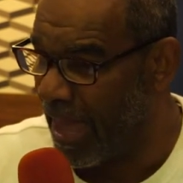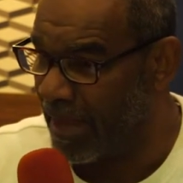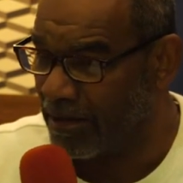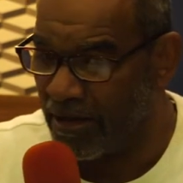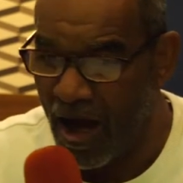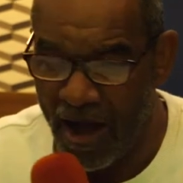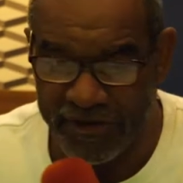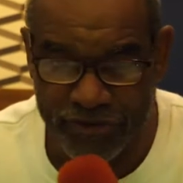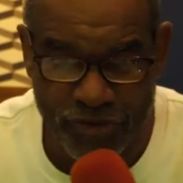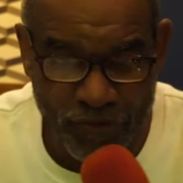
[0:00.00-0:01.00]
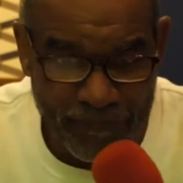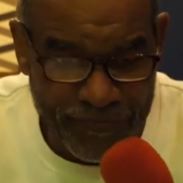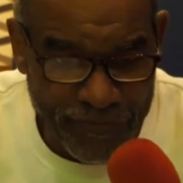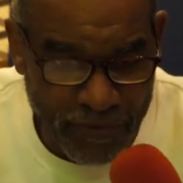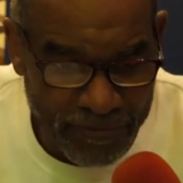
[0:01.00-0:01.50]
And God took
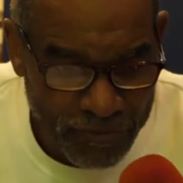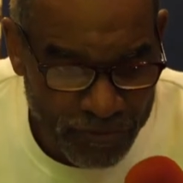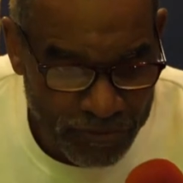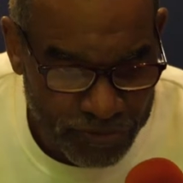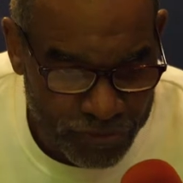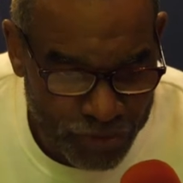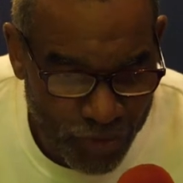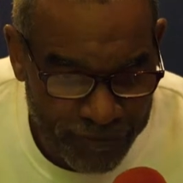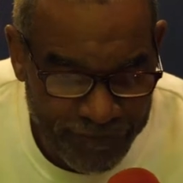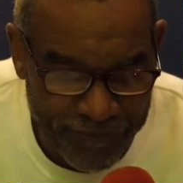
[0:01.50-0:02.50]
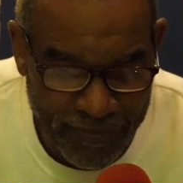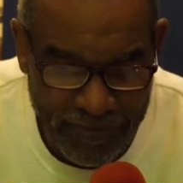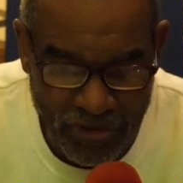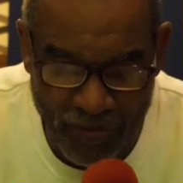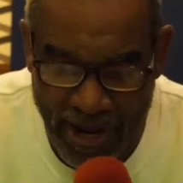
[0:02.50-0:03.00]
the dirt
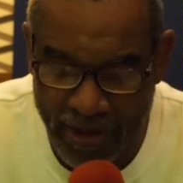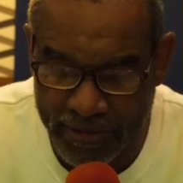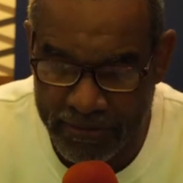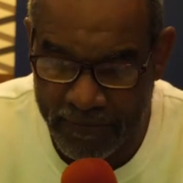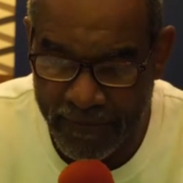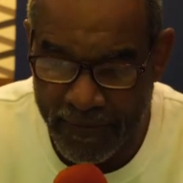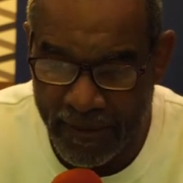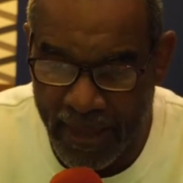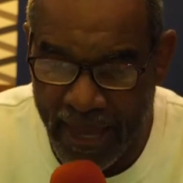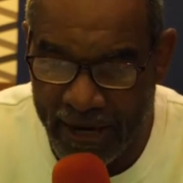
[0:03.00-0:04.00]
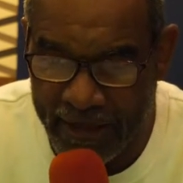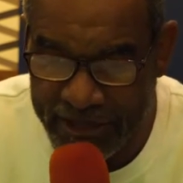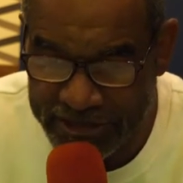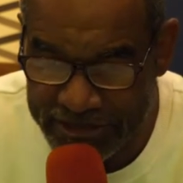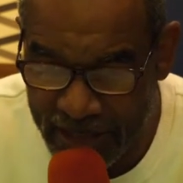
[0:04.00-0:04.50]
from the ground and
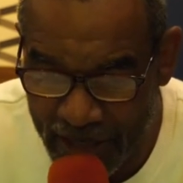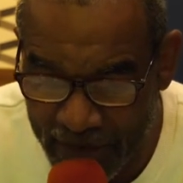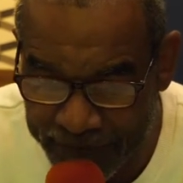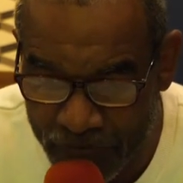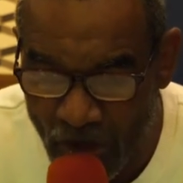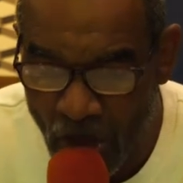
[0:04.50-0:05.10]
he said,